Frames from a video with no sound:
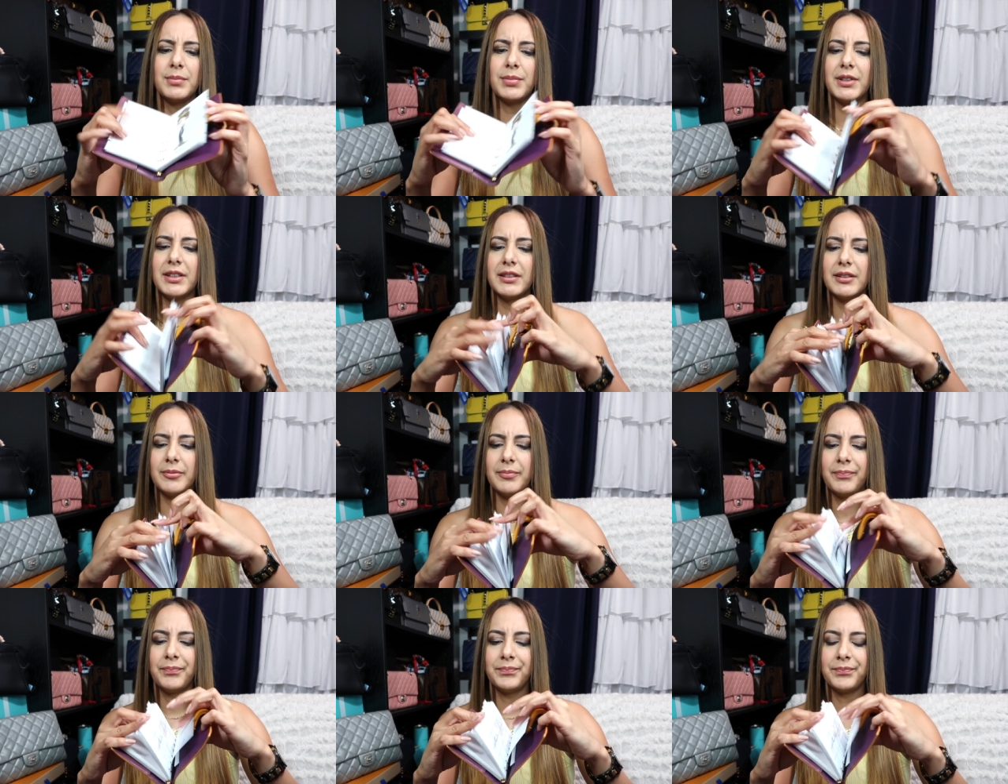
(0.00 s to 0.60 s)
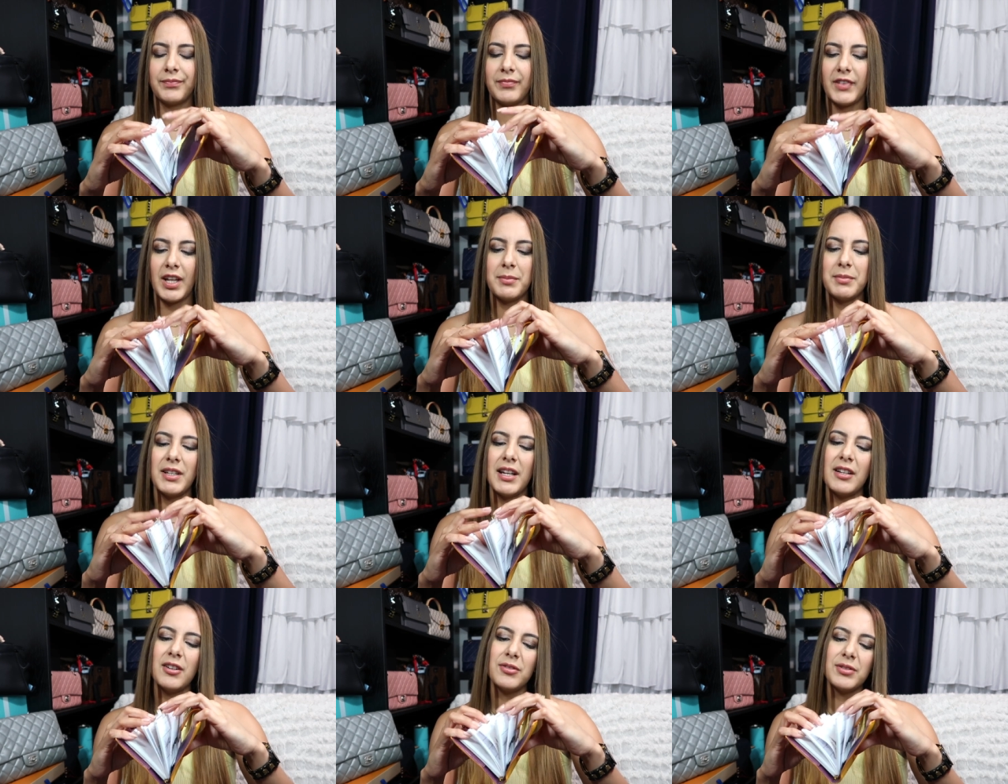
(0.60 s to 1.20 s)
But I
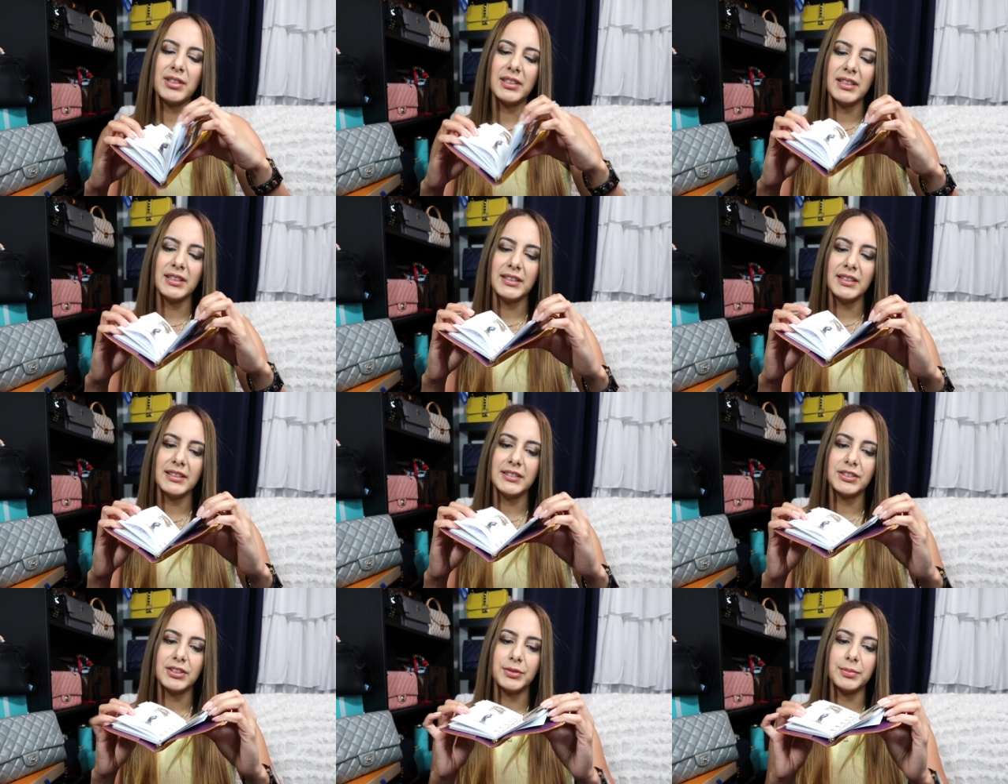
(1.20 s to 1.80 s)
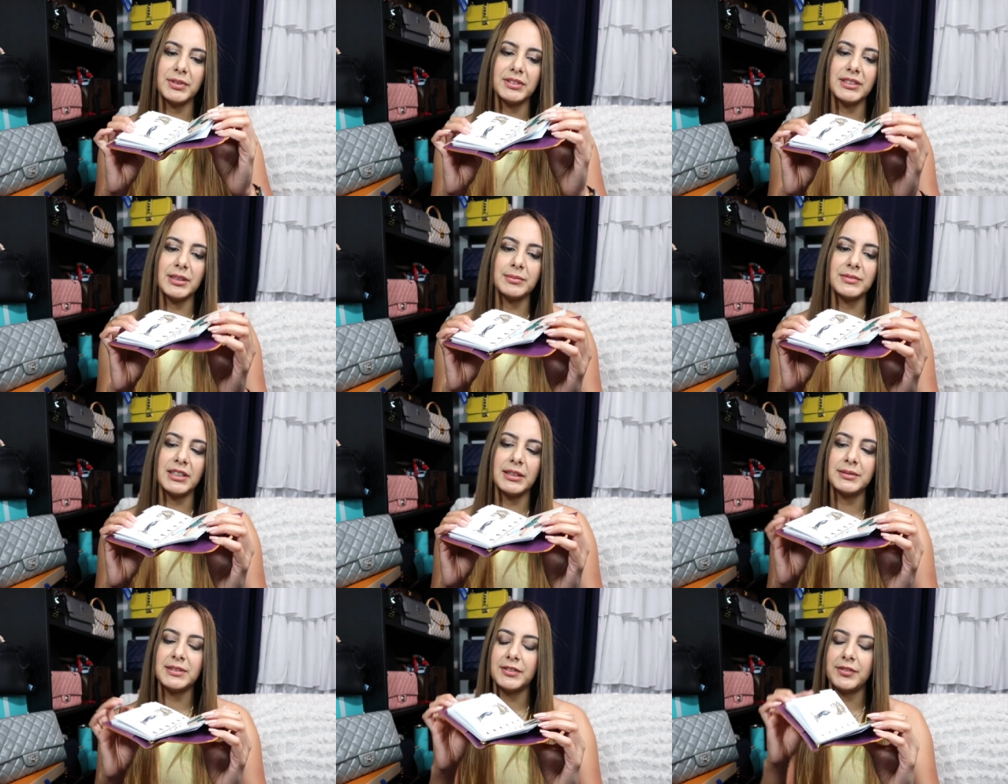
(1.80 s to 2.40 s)
mean, I don't really need to, but
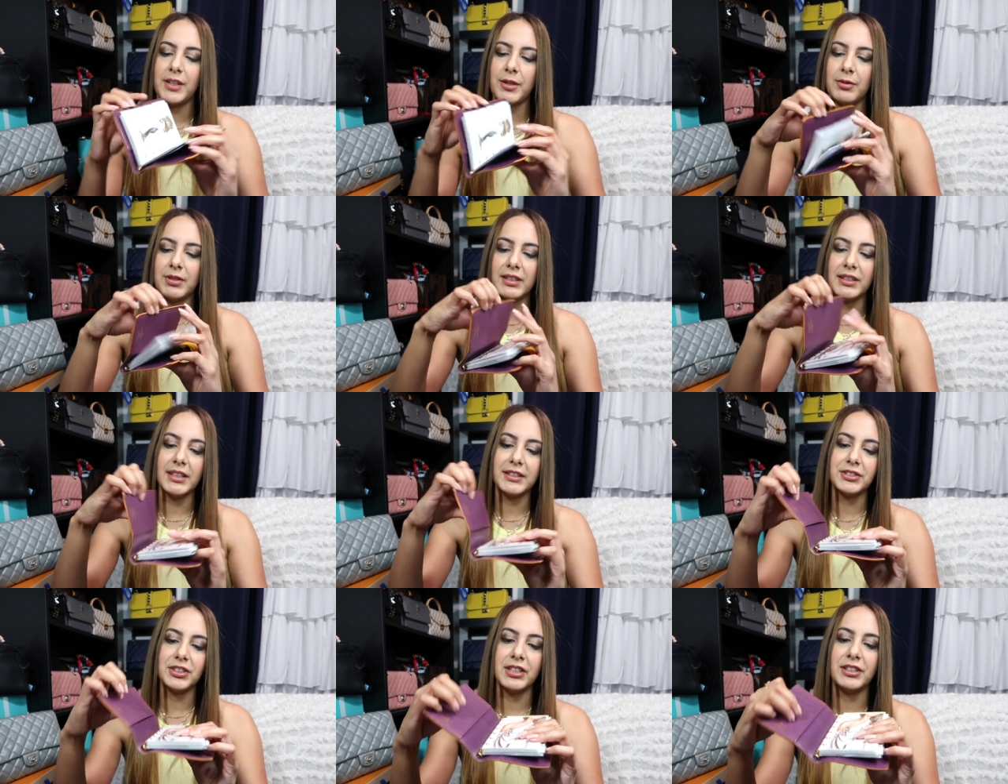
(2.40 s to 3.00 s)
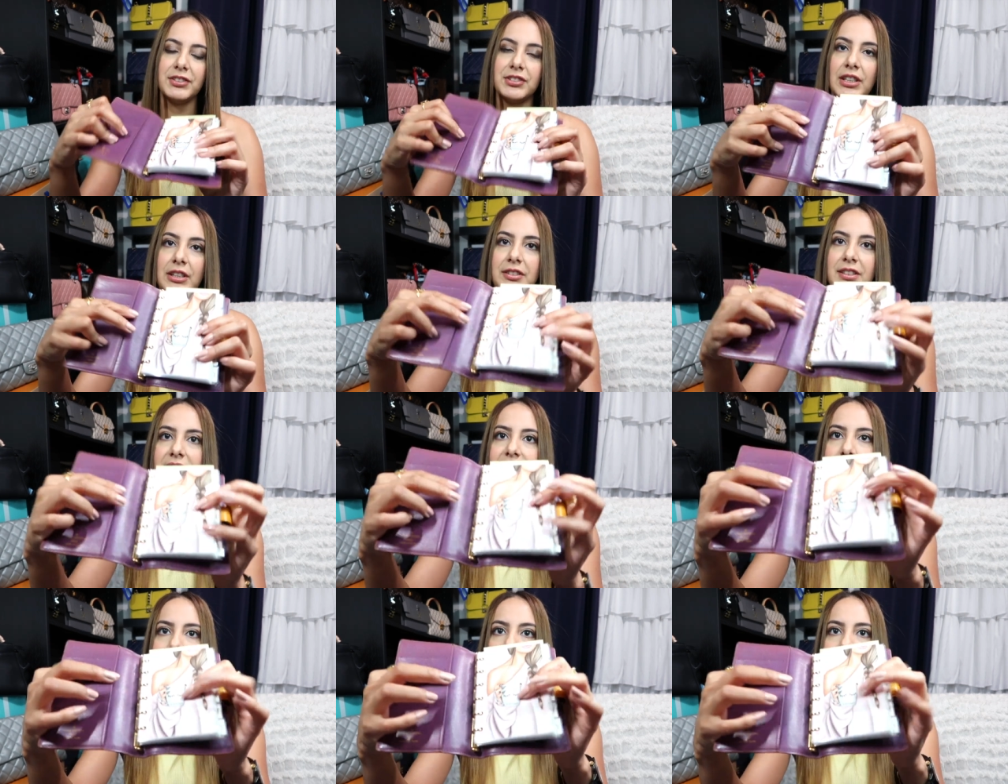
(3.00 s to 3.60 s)
sometimes if I want to like change out
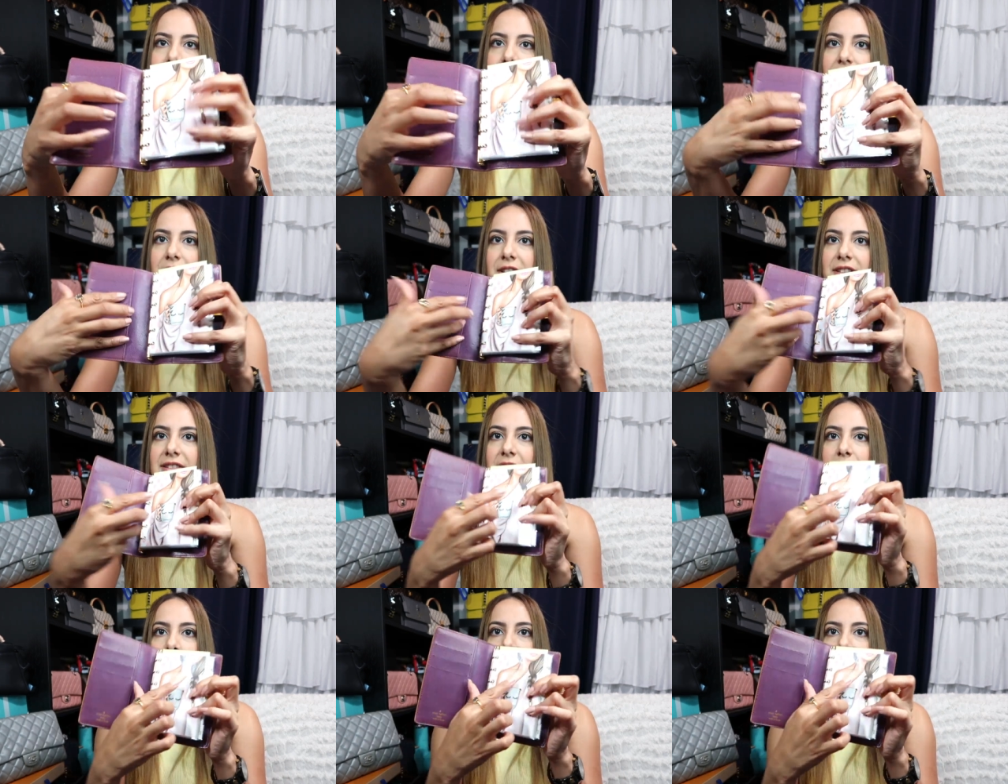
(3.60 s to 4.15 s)
this picture, because I